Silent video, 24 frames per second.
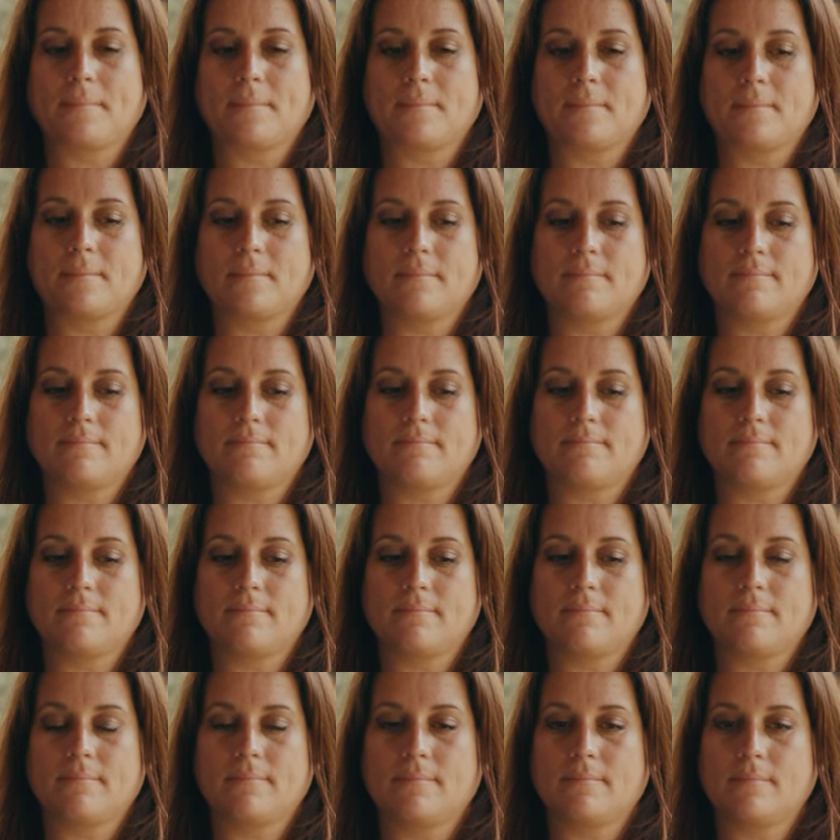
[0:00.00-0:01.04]

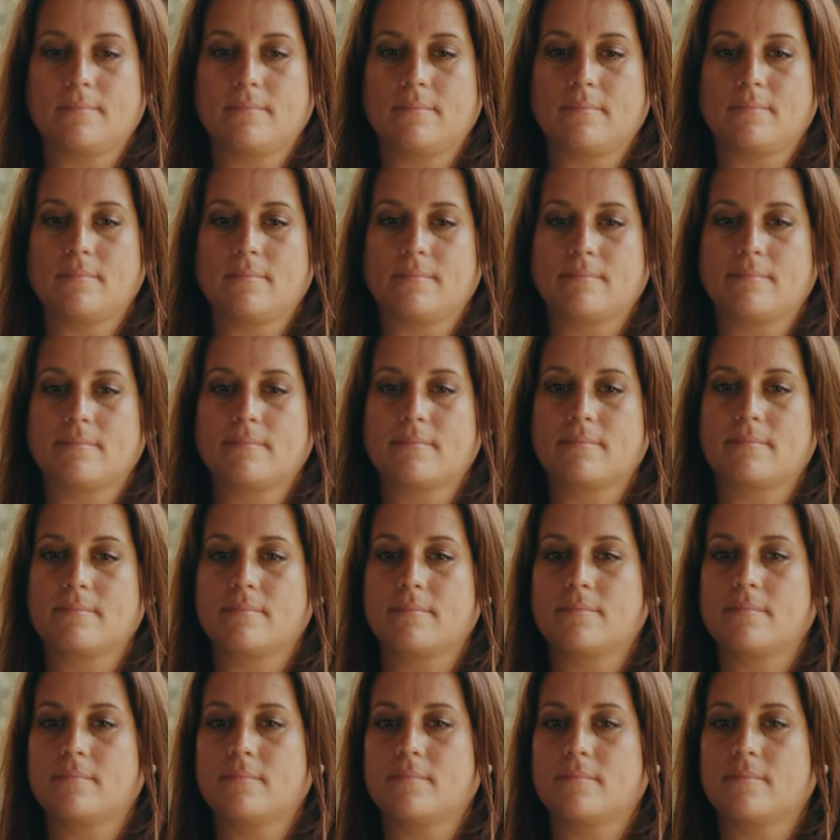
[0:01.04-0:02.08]

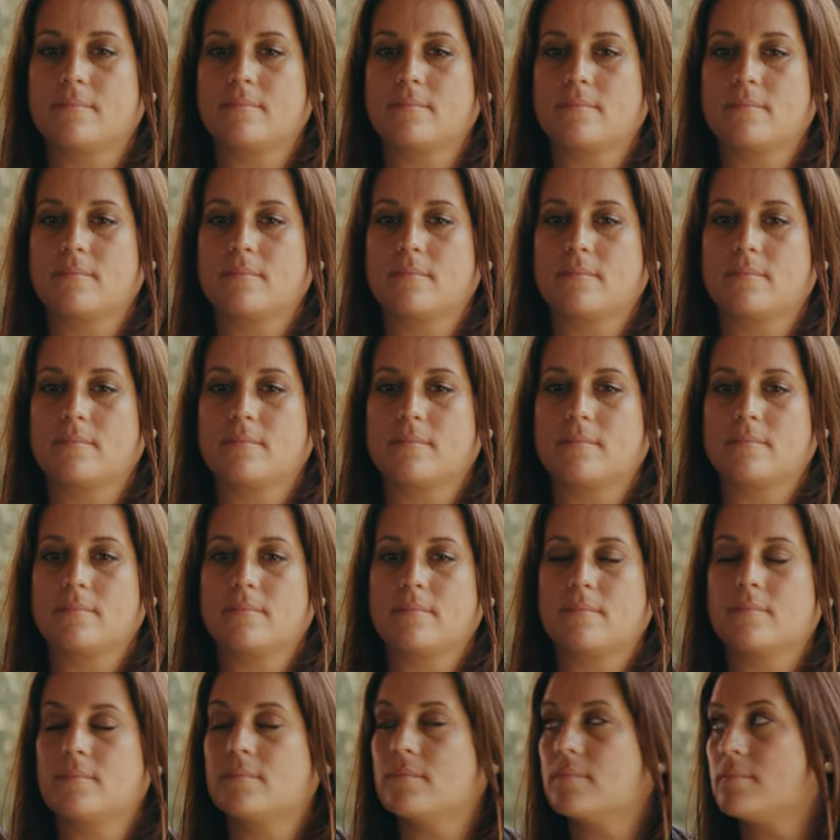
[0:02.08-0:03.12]

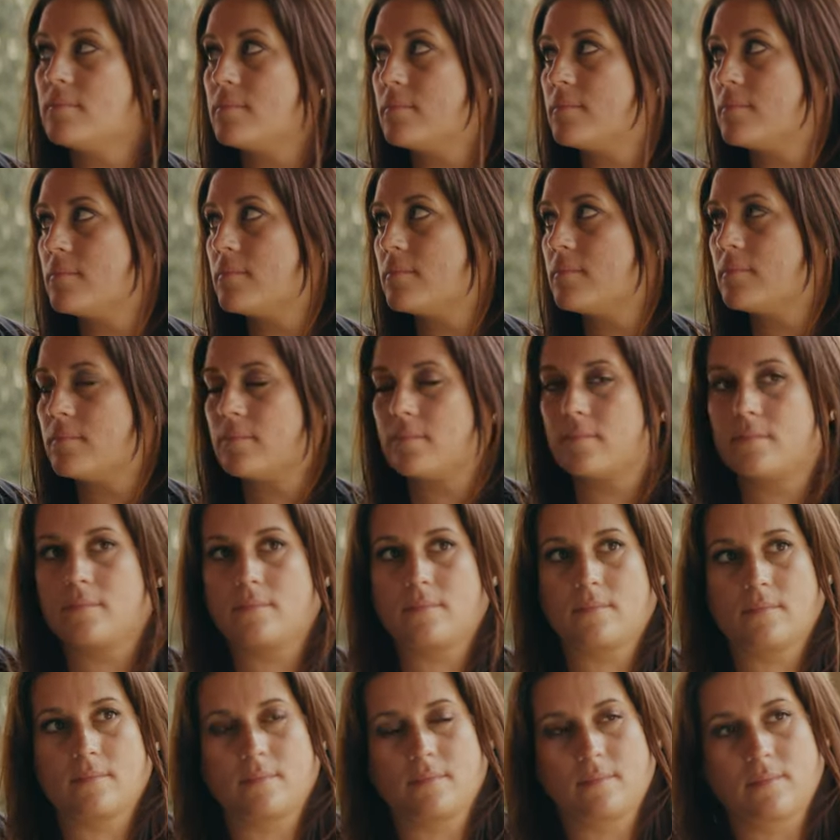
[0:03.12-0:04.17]

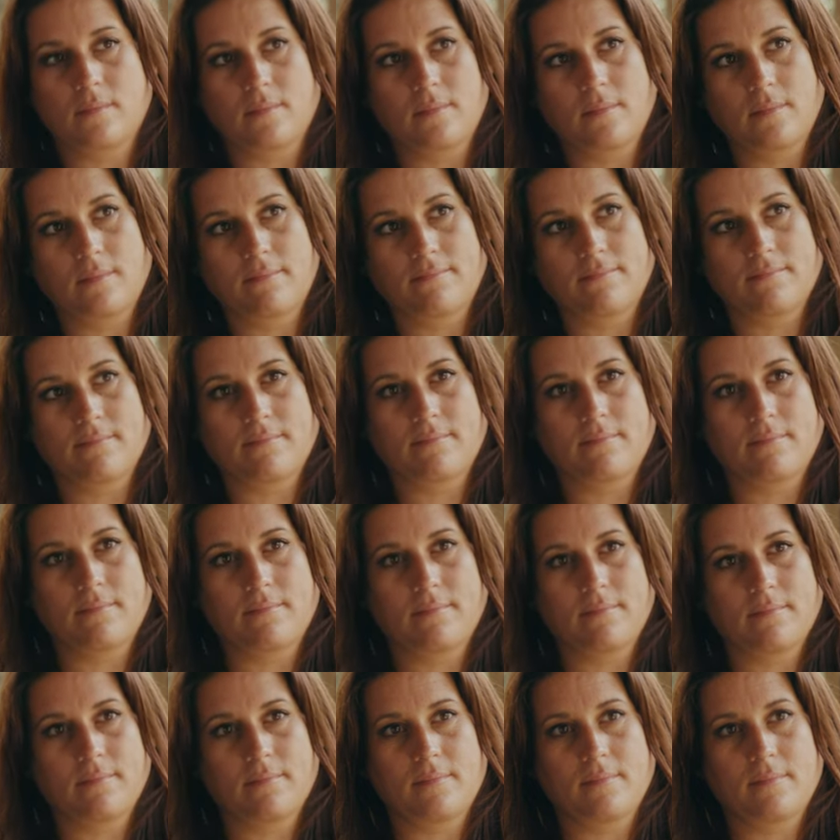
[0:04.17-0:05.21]

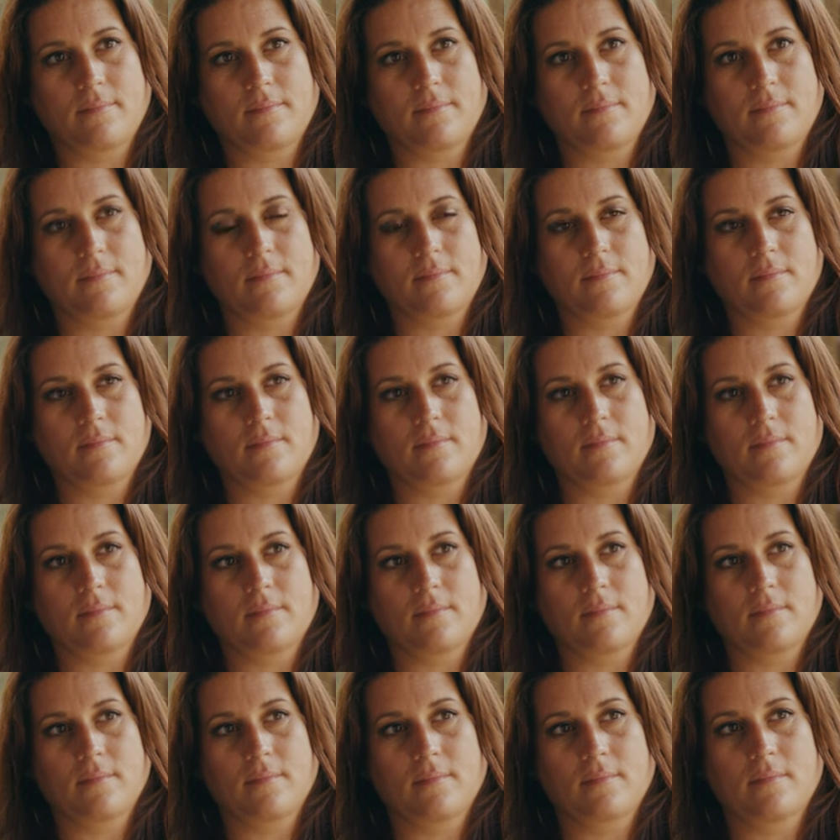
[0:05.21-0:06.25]

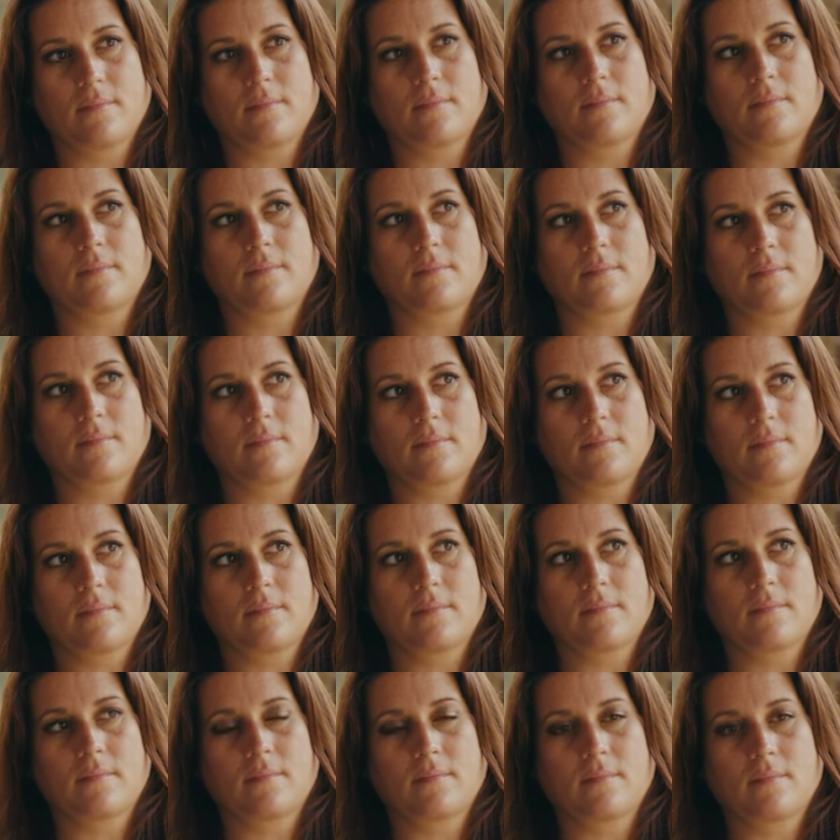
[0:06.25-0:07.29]

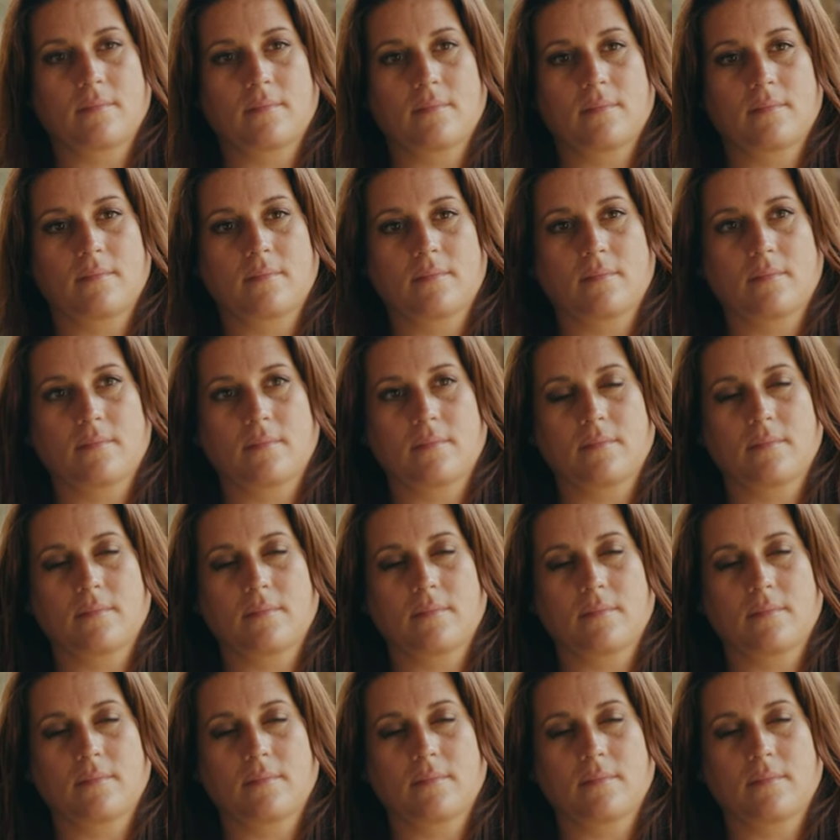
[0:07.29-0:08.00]
This person isn't speaking.